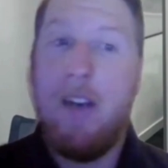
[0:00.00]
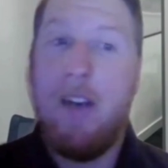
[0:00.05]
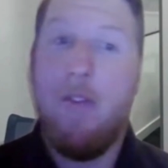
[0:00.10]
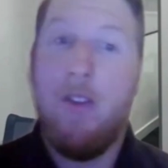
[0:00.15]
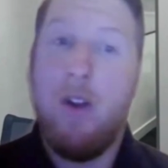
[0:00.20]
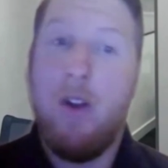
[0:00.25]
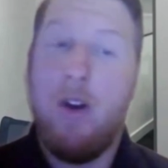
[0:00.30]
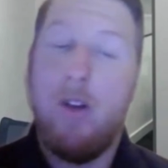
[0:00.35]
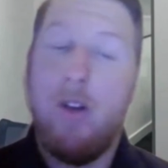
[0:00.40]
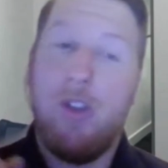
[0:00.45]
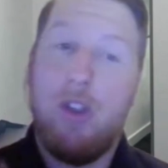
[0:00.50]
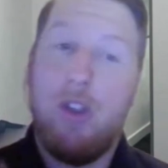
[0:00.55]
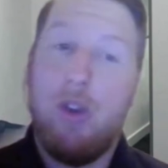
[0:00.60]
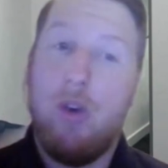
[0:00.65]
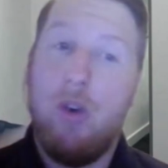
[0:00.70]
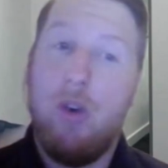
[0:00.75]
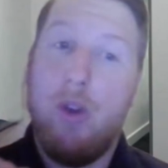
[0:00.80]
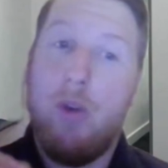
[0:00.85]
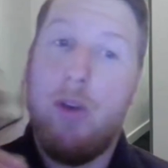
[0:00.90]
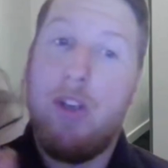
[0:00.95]
If they're not
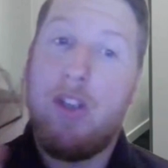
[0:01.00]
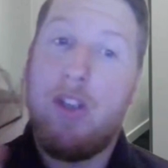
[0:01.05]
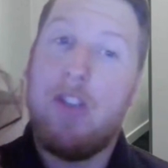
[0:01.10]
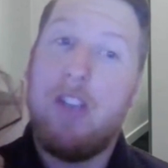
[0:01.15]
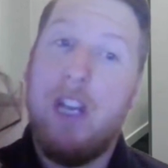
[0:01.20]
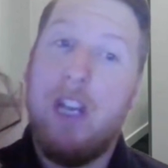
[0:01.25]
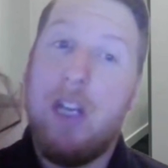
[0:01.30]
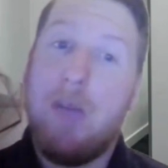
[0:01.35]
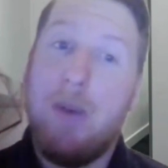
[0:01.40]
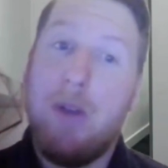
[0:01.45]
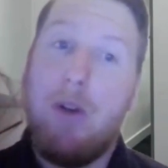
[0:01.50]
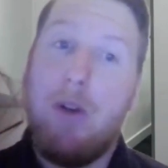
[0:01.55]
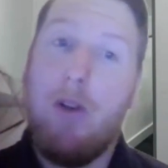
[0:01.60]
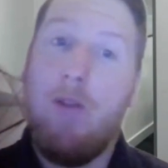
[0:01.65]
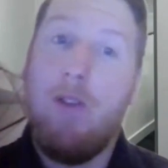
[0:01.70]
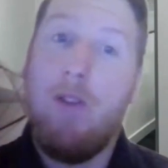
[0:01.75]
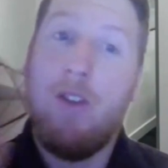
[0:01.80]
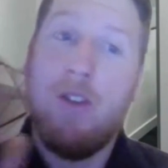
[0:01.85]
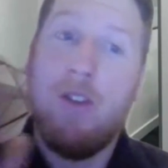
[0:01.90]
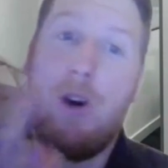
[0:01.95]
sure the risk assessment
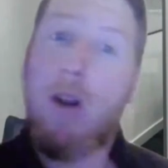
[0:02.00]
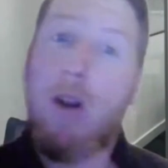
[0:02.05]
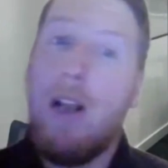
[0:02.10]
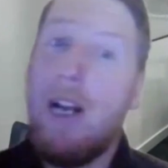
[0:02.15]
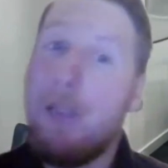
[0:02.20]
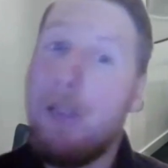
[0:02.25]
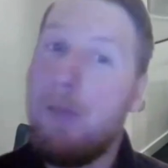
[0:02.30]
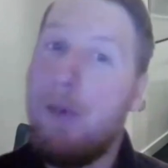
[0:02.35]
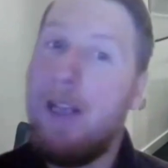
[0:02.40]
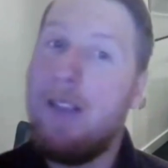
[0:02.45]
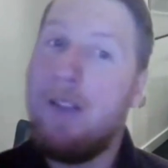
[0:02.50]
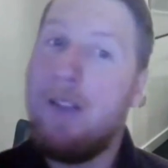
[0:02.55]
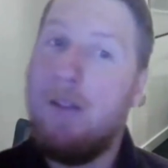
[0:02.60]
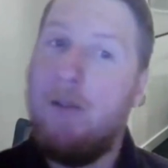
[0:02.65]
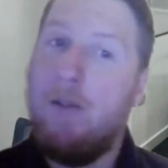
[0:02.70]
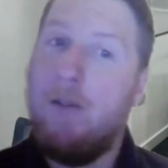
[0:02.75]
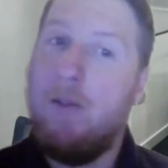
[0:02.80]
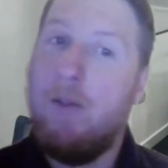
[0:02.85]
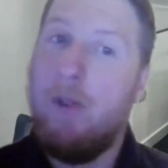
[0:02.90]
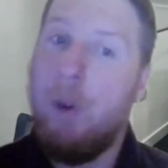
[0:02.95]
covers all aspects
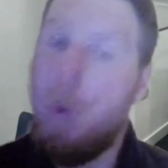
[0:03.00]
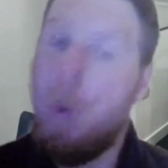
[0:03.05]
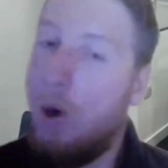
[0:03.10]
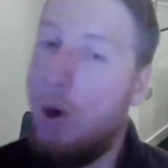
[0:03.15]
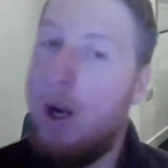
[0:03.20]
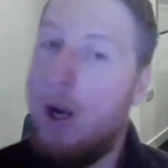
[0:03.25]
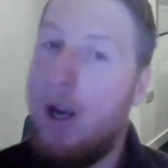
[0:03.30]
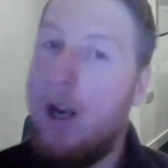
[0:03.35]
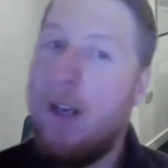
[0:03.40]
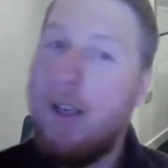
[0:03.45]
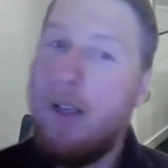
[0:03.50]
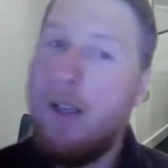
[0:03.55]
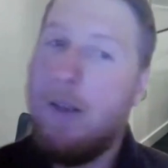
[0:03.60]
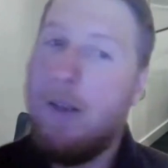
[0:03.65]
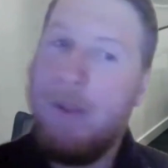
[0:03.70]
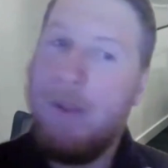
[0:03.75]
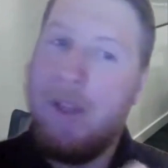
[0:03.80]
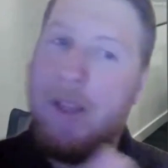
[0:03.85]
of the work,